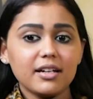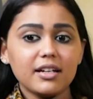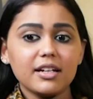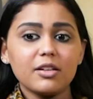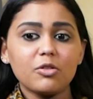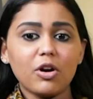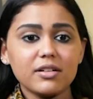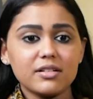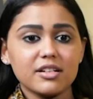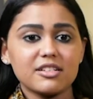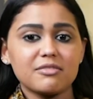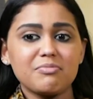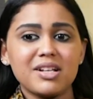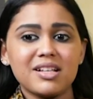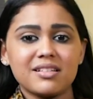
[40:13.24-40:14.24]
Further, not
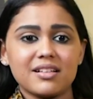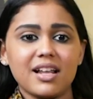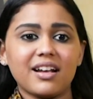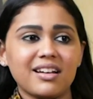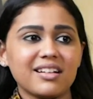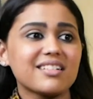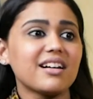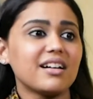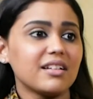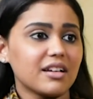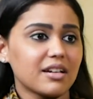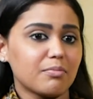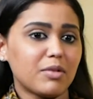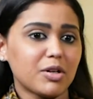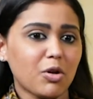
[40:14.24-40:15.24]
just means like in
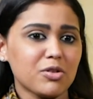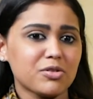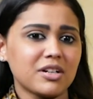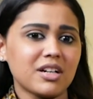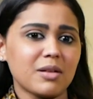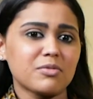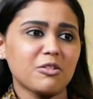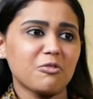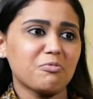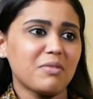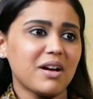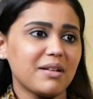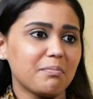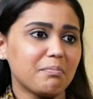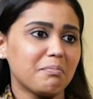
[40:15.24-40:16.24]
career, but also in terms of
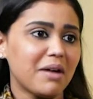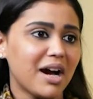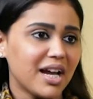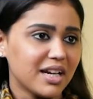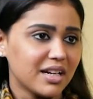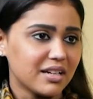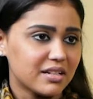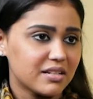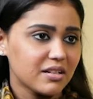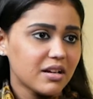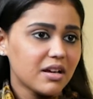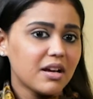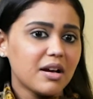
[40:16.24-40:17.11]
my mind,